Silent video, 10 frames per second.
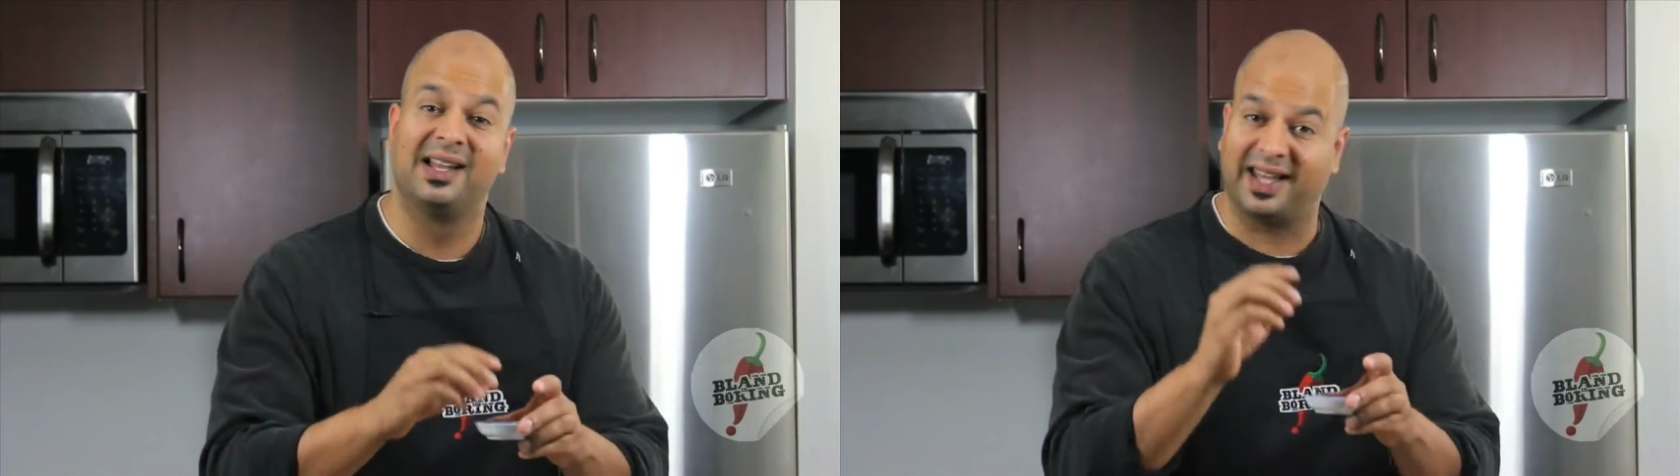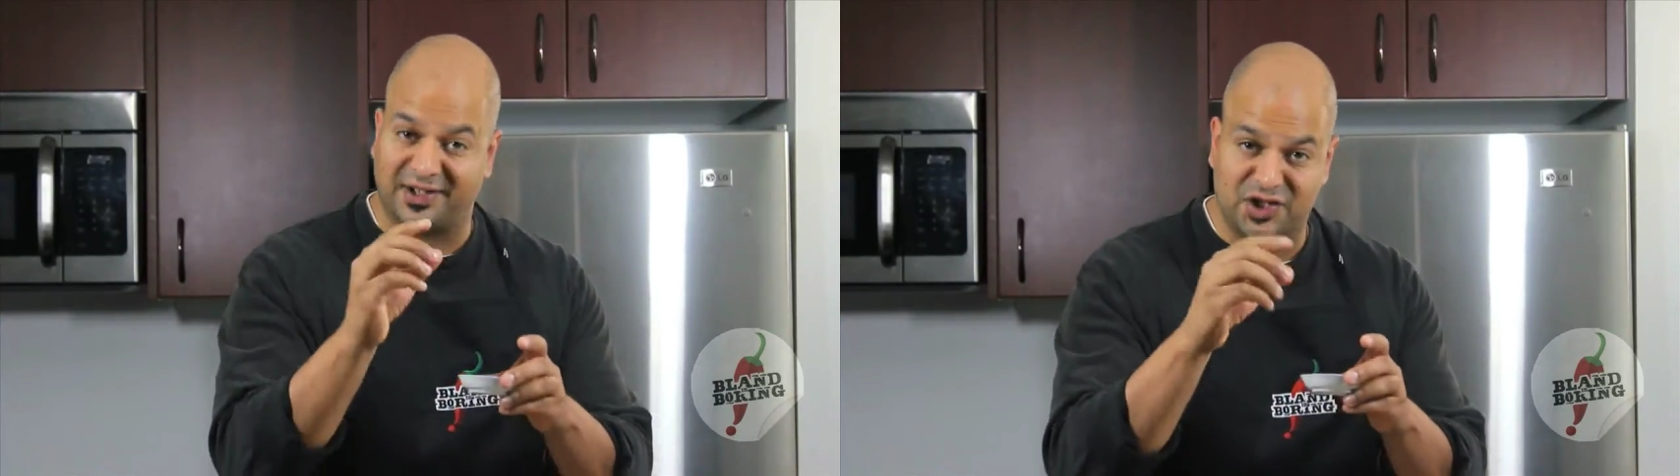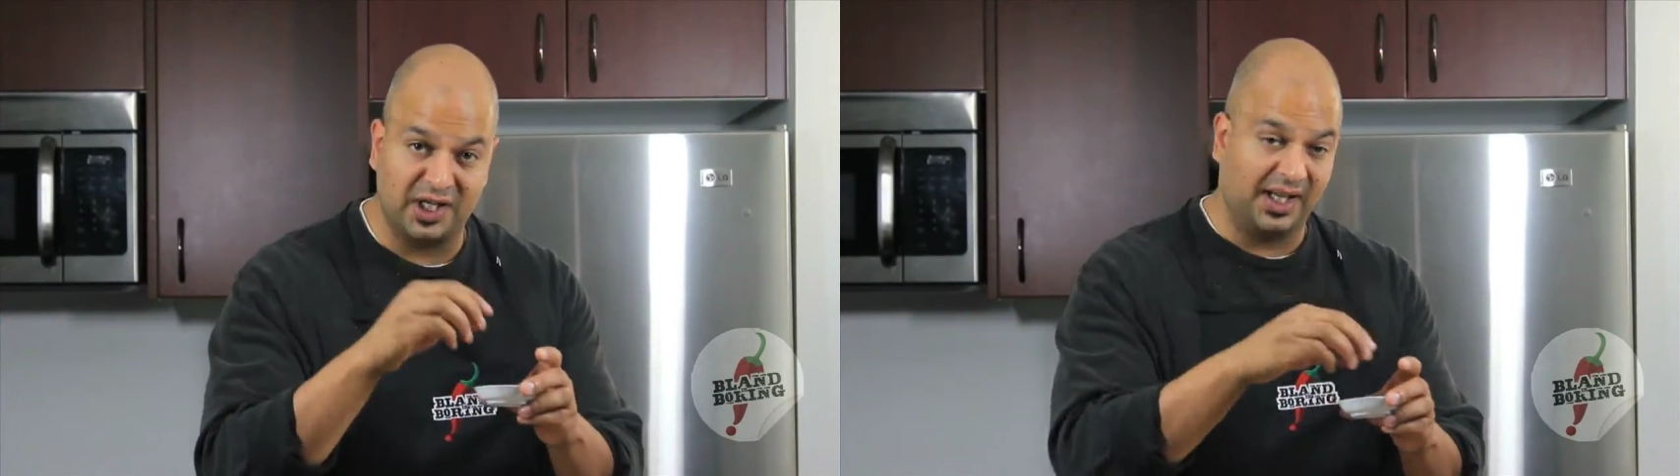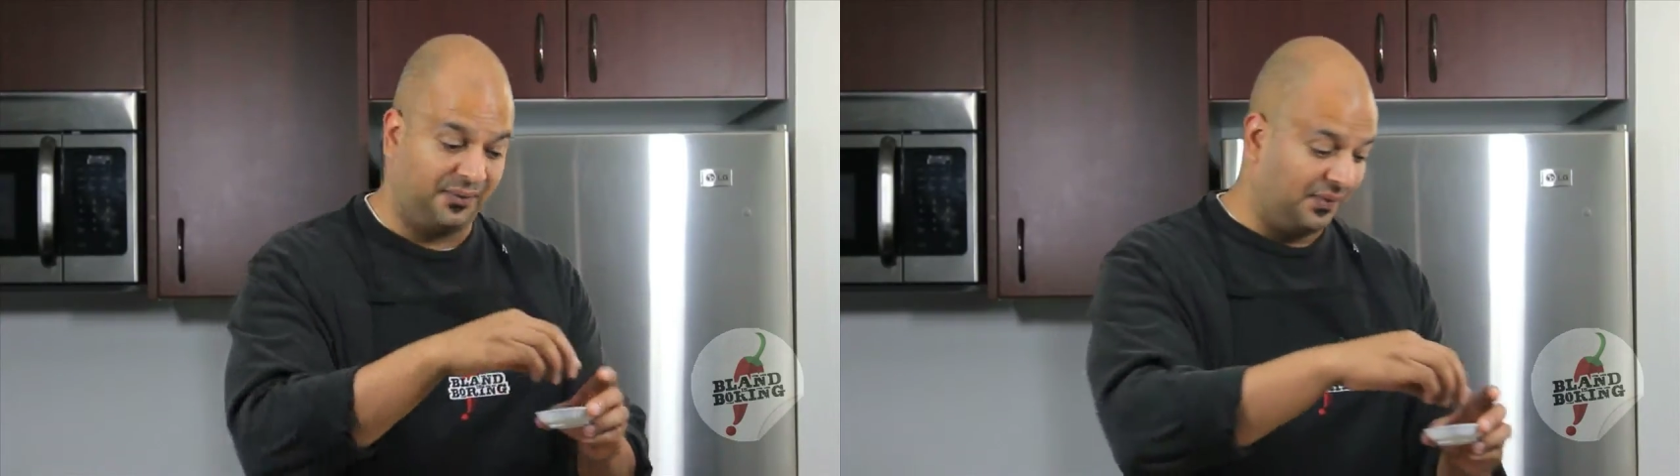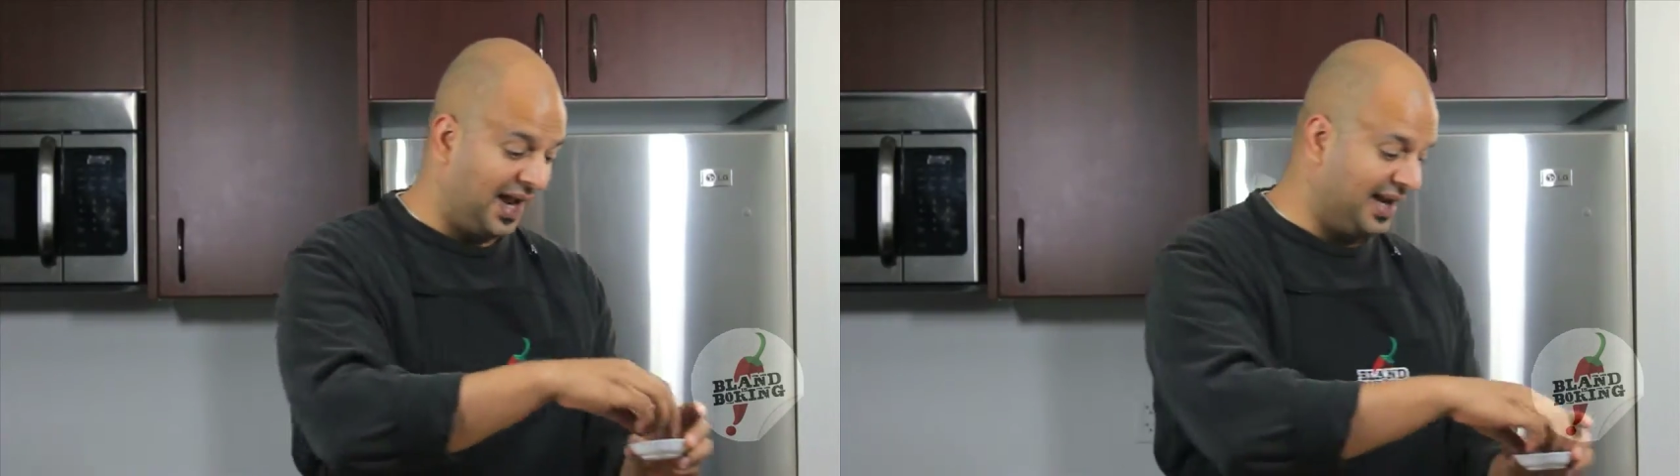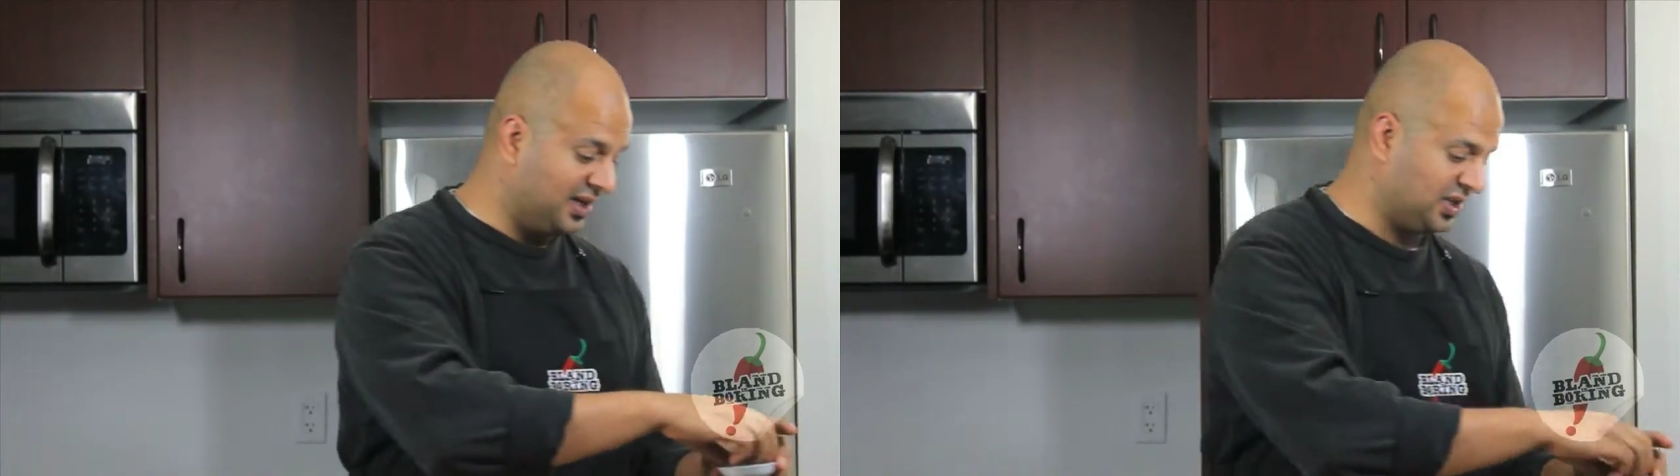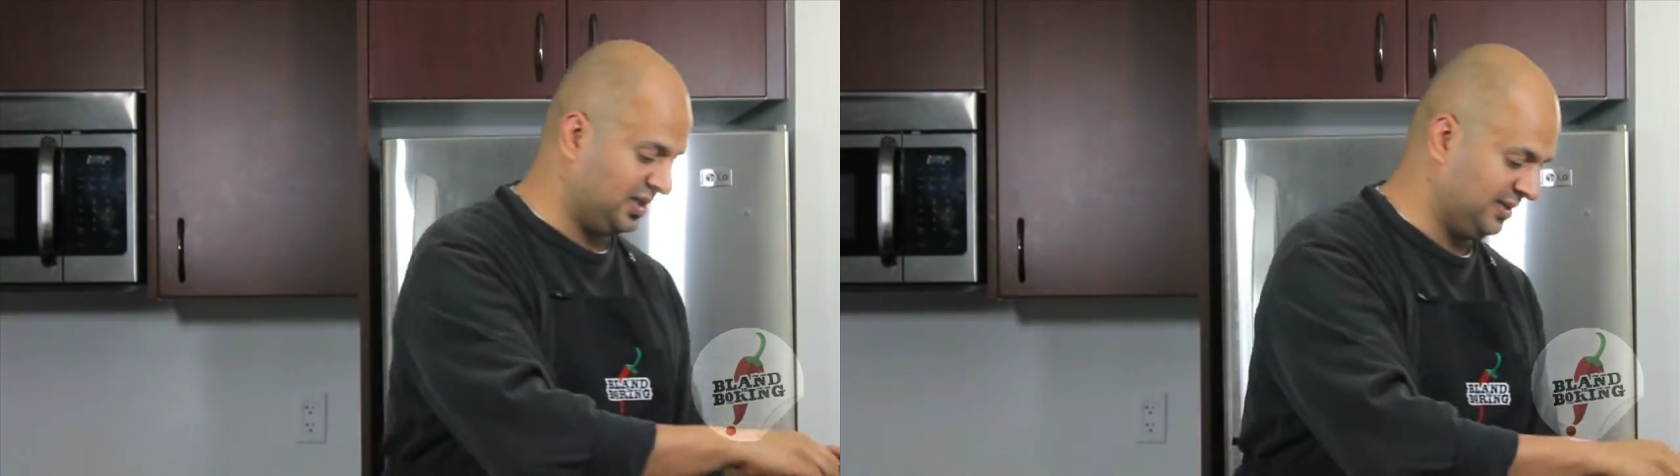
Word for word: like chili flakes.